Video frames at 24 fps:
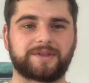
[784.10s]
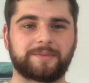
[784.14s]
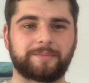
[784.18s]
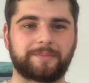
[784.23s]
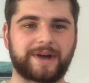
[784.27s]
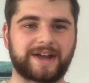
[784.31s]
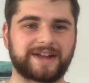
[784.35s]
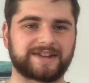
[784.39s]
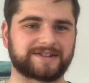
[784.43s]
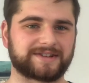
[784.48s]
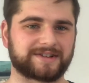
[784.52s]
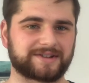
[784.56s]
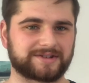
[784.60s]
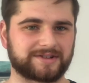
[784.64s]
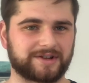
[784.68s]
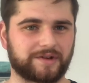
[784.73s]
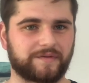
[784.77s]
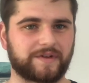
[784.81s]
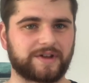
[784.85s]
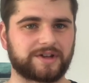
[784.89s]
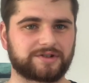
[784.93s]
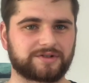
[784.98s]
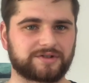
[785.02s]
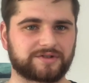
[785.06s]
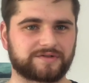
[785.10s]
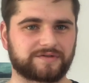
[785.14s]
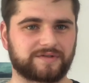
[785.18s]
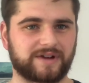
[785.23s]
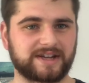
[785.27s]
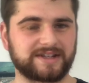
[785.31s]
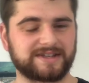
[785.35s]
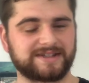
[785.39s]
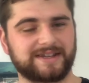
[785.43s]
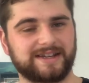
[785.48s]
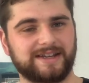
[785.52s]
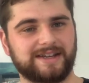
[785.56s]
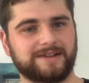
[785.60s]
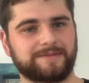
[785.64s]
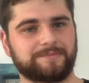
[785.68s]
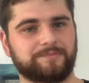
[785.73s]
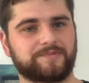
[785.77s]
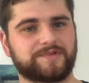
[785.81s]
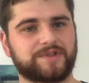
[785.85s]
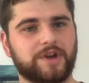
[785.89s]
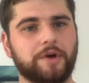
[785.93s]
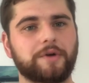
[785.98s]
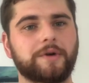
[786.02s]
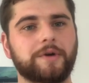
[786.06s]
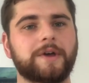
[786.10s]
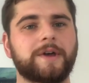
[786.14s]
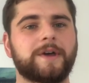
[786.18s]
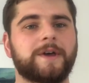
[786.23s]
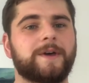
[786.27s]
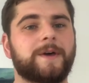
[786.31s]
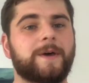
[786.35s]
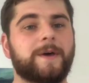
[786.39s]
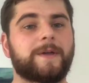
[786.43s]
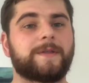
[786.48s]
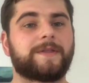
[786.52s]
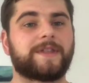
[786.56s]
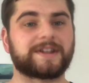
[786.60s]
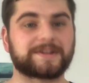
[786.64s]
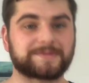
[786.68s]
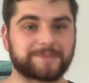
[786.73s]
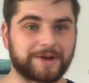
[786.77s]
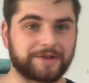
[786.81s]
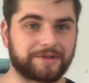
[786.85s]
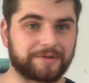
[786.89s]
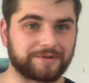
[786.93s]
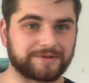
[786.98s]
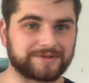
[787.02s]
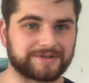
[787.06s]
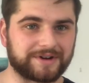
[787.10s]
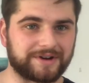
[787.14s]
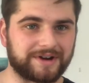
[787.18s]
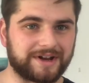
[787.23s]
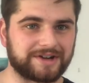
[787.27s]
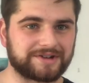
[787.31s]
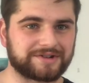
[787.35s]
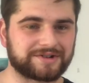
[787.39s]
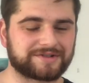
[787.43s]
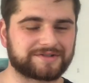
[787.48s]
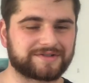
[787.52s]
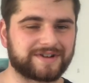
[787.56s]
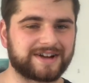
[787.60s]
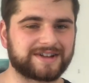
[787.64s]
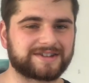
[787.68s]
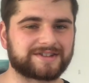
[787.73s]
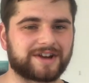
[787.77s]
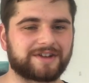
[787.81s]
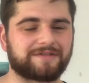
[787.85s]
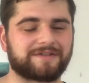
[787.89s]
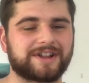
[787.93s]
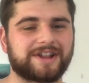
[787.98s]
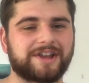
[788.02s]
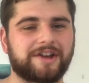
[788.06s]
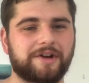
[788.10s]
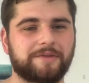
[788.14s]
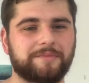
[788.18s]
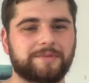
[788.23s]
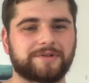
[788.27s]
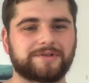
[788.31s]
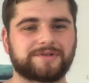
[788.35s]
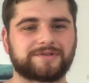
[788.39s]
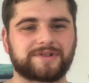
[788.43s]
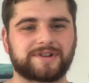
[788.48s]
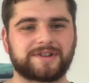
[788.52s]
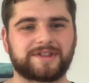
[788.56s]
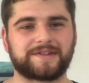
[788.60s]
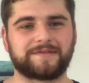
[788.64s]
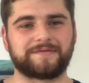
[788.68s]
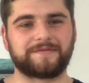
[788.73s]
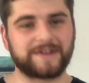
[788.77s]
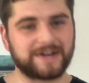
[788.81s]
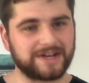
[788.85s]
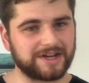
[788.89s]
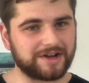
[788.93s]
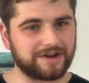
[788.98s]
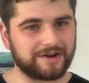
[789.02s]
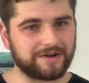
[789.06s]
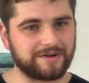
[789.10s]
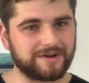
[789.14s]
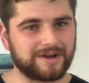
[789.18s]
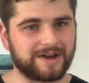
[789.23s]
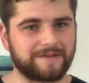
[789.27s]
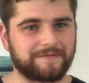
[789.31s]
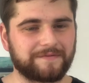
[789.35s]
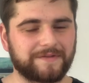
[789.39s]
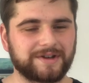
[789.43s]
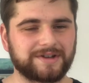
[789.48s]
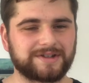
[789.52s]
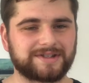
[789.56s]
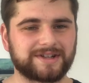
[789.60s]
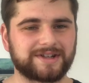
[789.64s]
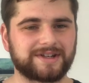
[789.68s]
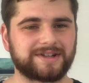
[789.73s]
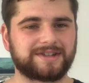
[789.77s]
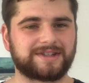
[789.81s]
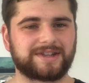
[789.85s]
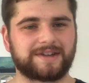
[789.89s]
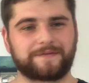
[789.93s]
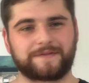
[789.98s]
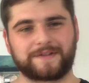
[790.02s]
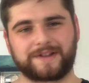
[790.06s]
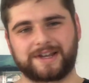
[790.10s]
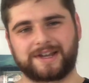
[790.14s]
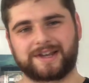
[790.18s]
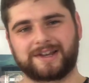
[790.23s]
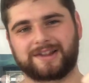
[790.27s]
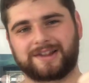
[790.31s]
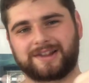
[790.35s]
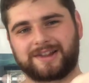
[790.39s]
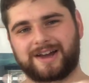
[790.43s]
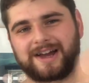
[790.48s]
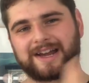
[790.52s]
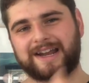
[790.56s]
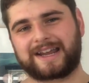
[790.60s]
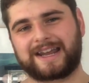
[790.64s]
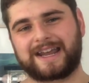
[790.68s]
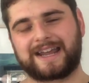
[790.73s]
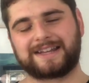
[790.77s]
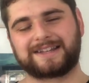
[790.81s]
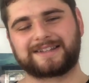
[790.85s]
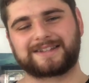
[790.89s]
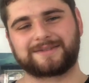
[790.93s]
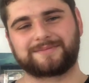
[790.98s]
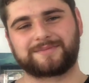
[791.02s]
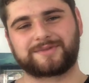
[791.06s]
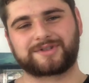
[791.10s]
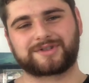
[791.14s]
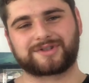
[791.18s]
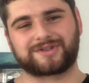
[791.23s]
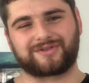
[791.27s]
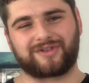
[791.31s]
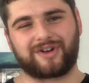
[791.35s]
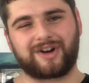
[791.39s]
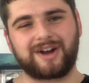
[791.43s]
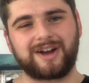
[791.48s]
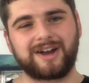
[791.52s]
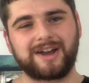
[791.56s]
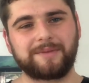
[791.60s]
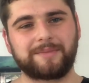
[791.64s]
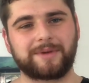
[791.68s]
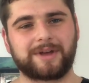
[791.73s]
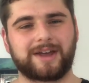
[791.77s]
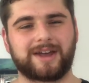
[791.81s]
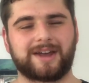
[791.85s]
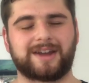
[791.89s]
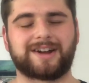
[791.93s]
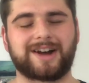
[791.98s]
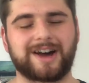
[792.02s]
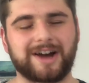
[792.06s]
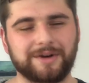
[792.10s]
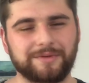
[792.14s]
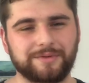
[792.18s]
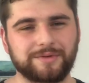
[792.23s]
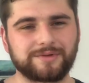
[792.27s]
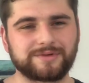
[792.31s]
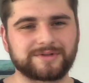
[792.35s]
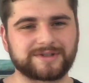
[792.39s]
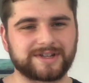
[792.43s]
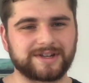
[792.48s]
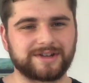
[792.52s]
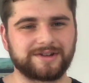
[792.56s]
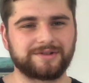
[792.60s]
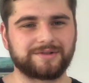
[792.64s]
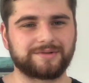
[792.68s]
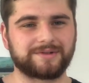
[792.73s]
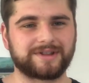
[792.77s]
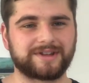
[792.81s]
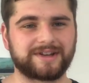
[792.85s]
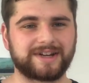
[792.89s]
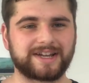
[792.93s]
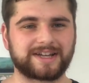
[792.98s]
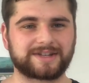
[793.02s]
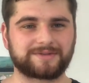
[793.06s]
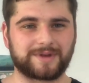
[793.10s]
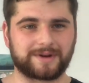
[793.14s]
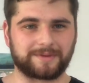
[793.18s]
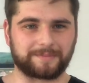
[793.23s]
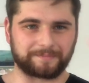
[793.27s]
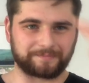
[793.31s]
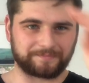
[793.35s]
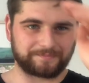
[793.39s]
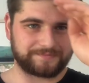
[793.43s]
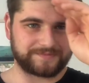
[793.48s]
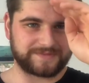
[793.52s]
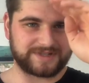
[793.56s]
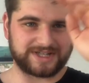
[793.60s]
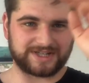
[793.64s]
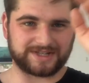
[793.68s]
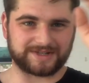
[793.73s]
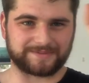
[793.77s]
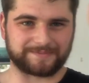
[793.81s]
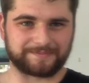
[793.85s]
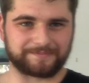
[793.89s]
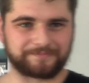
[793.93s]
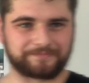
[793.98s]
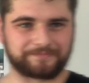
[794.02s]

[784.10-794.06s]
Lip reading: the basics of interest rates there. So that's my thoughts on interest rates. I really hope you enjoyed the video. If you did, definitely hit like and subscribe, and I will see you in the next one. Cheers.